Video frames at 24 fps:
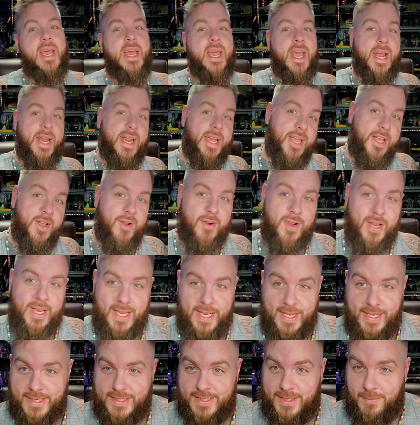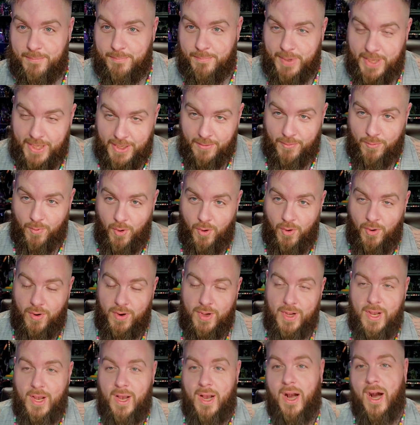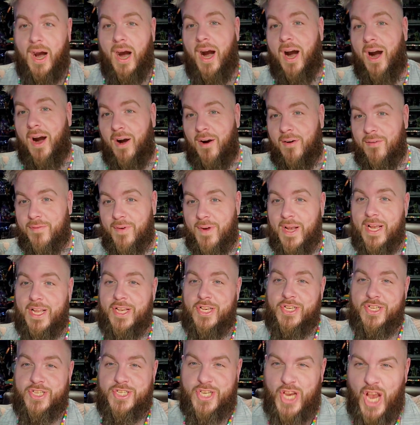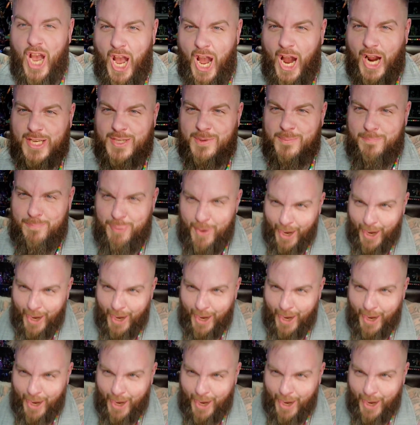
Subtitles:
And here is the B-roll of Jacked